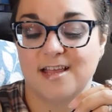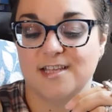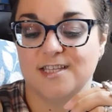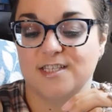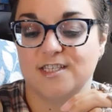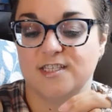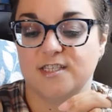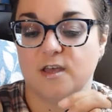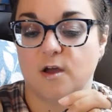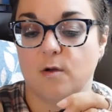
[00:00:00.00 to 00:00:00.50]

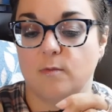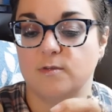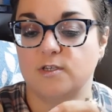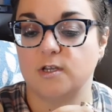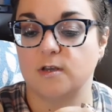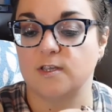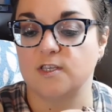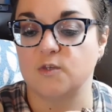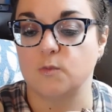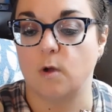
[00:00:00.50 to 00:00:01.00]
So I'm just
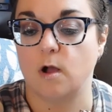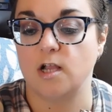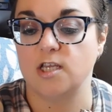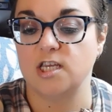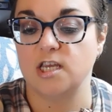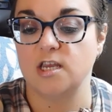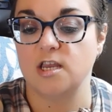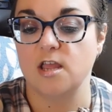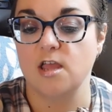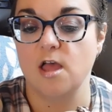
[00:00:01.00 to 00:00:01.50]
going to swatch
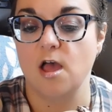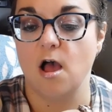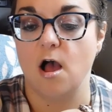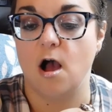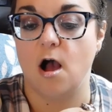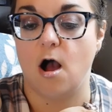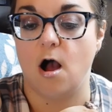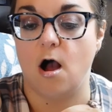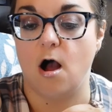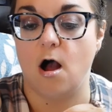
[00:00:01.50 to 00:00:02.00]
it
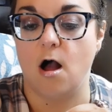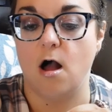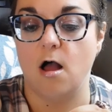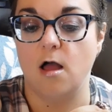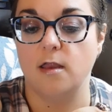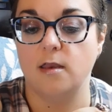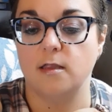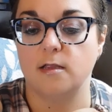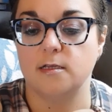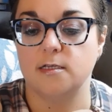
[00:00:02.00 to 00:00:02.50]

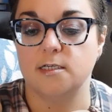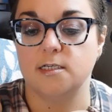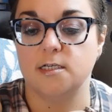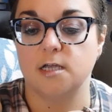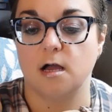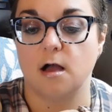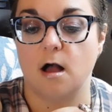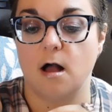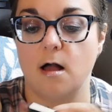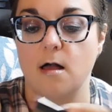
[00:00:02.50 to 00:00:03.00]
on
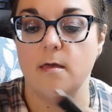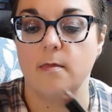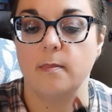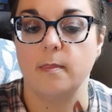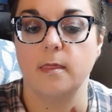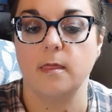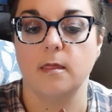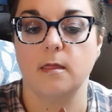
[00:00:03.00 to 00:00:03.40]
top.